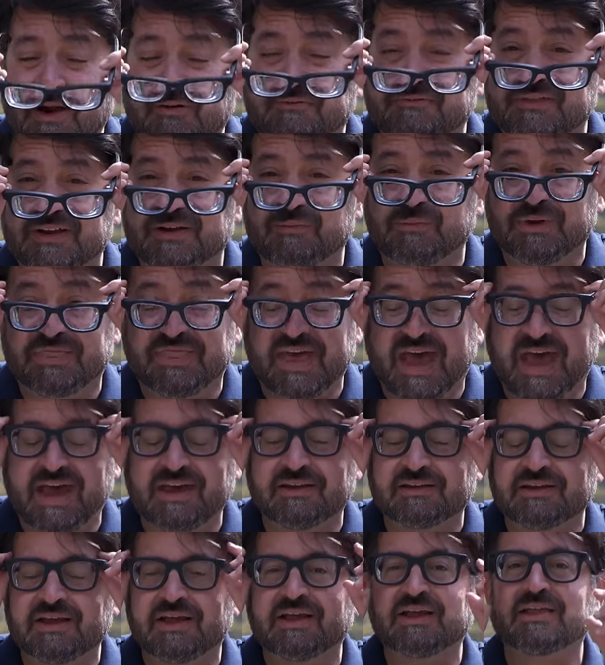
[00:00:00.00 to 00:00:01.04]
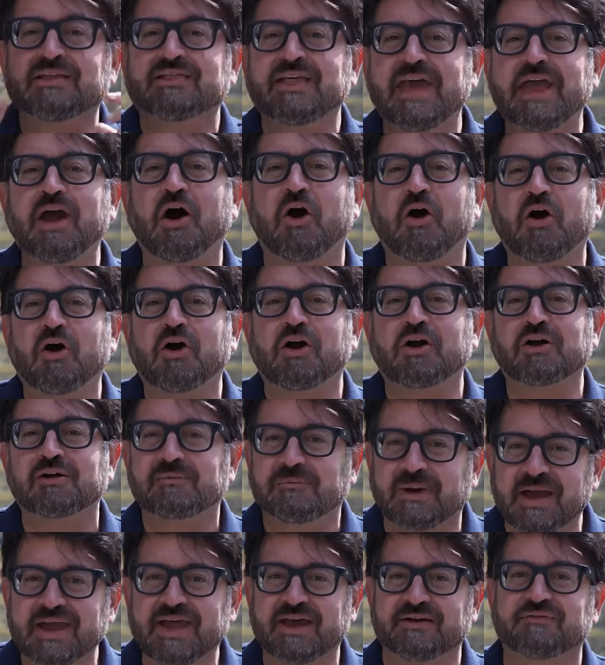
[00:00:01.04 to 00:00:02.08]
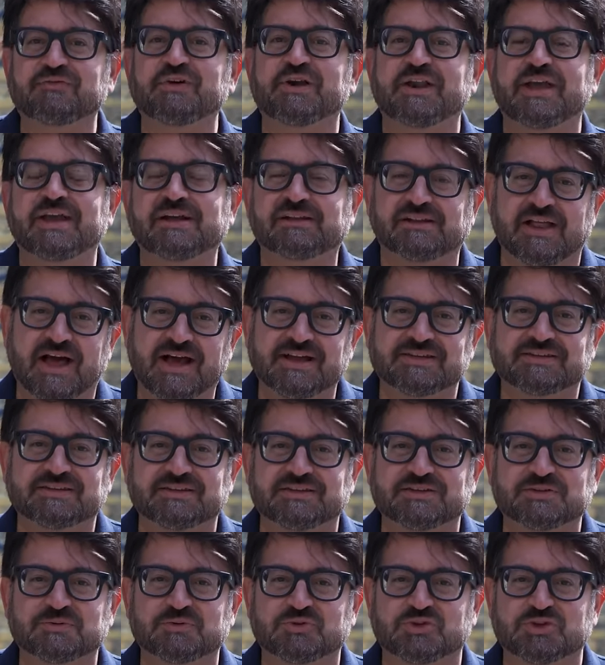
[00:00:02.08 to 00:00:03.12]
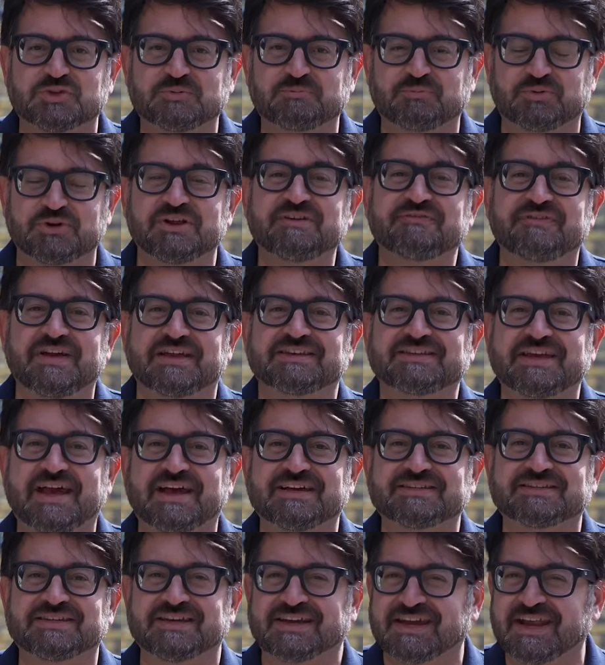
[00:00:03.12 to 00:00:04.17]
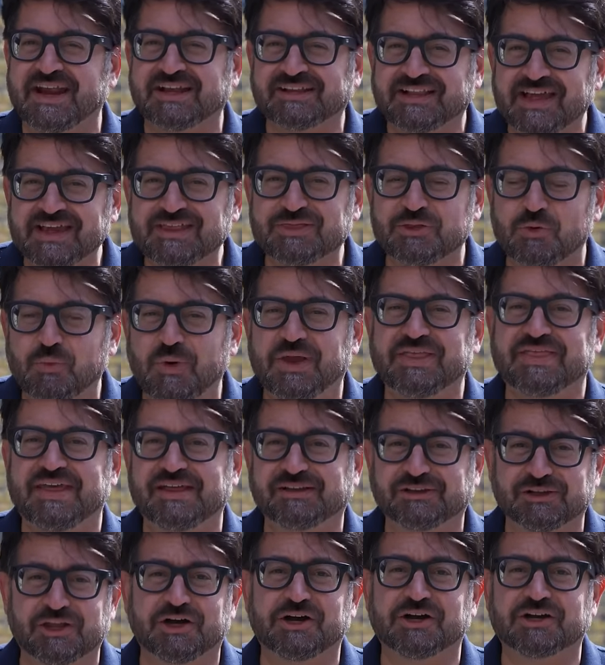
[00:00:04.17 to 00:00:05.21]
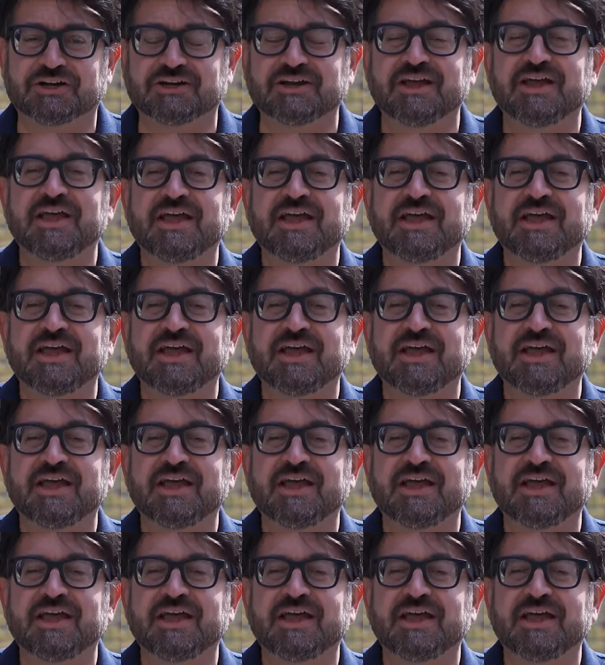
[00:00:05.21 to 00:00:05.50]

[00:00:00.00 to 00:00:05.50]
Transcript: outfitted with that, they are my everyday glasses, which is pretty fantastic, and I like the way they look.